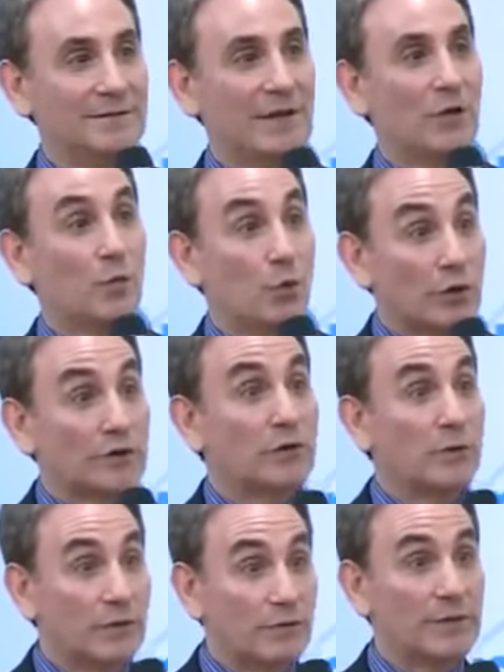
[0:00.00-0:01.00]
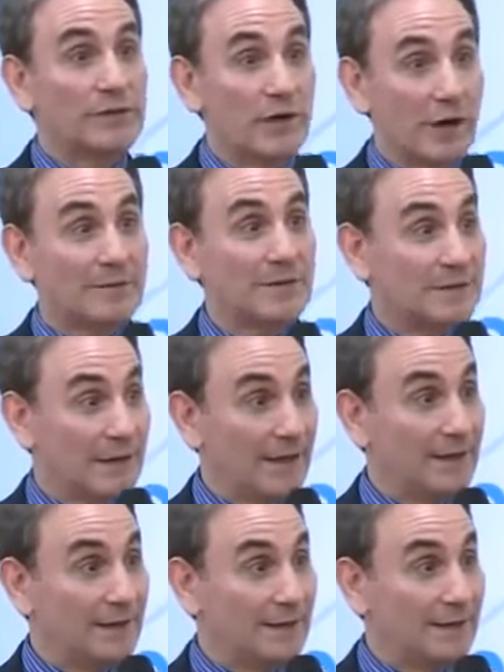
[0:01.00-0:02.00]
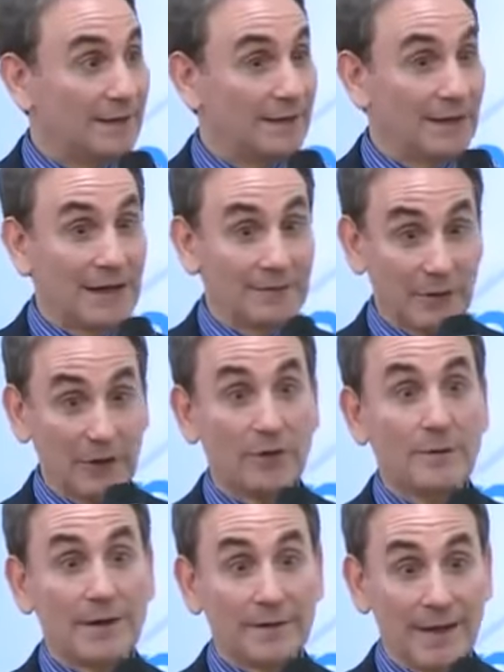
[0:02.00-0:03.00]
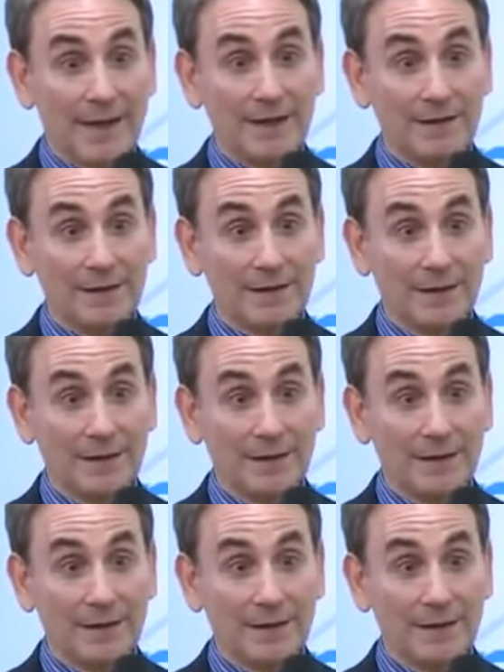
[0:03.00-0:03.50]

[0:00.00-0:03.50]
they don't work 2 or 3 jobs a day? Have we heard about that?